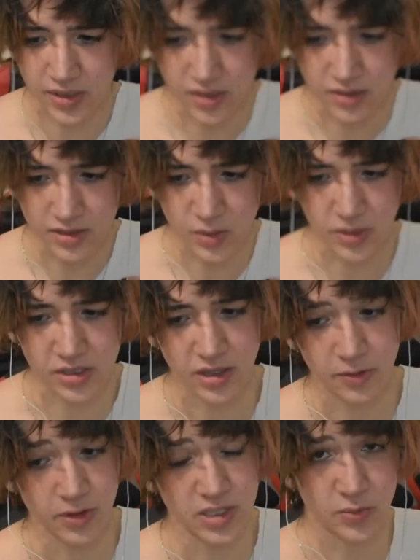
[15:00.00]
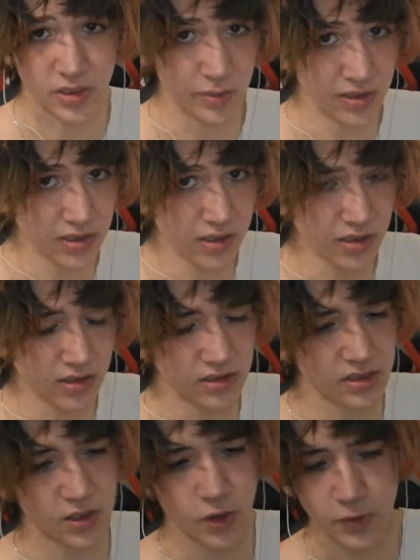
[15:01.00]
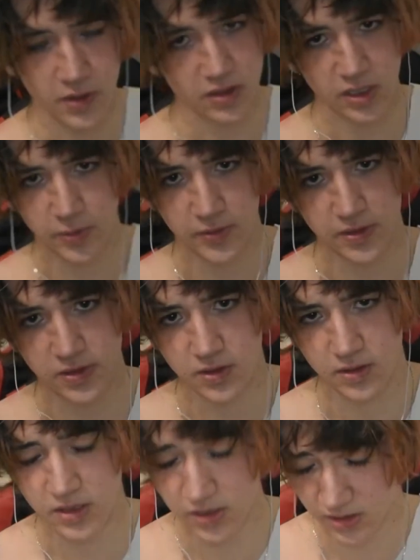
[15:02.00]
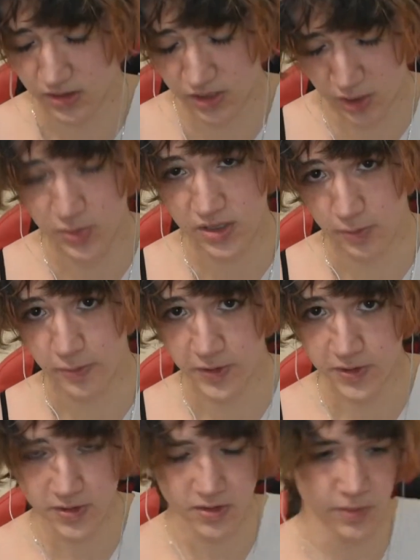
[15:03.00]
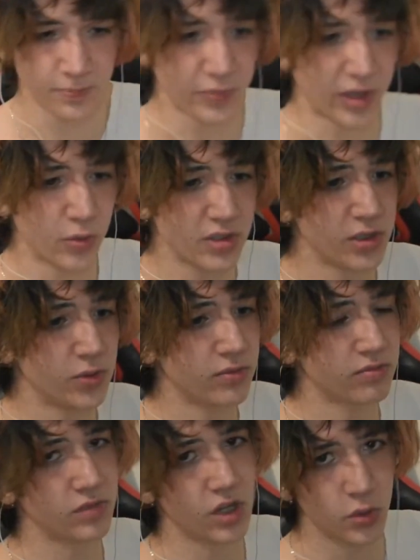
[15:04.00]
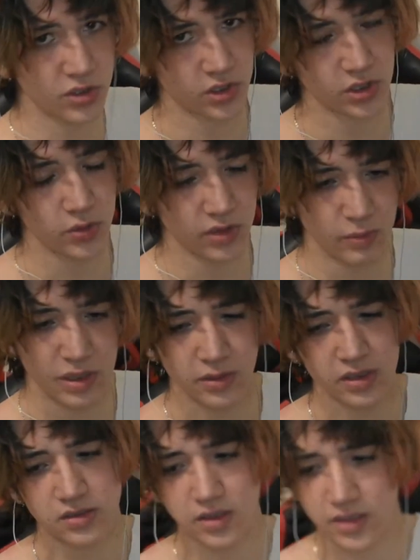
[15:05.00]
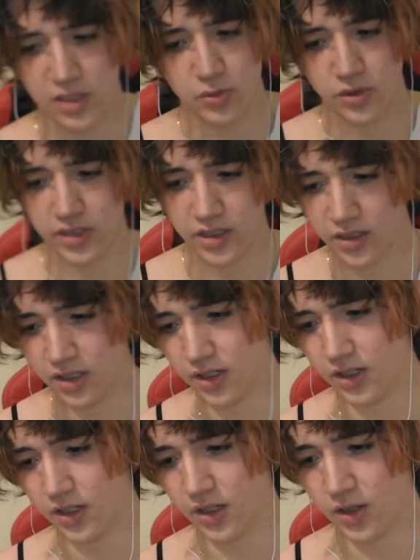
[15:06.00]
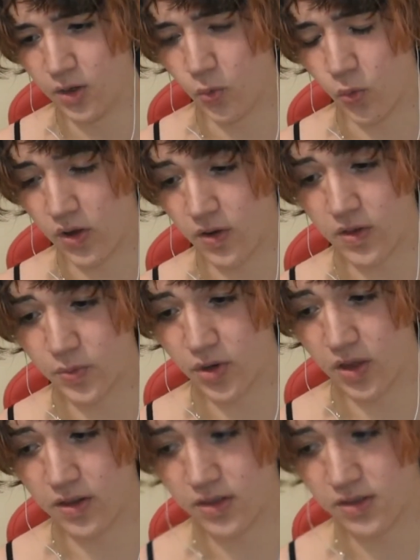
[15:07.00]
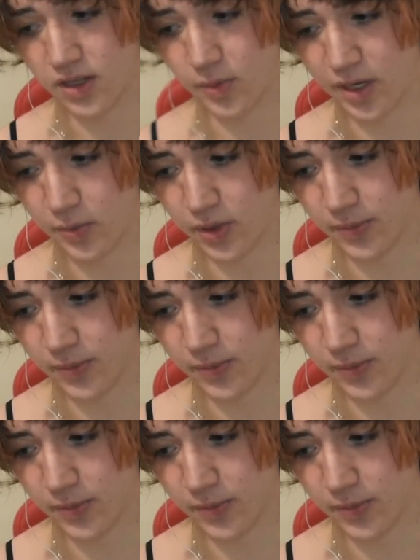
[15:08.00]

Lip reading: especially for experimenting, just go for the cheap first. It's cheap stuff first, and once you know what you're doing, maybe you start exploring what other products there might be.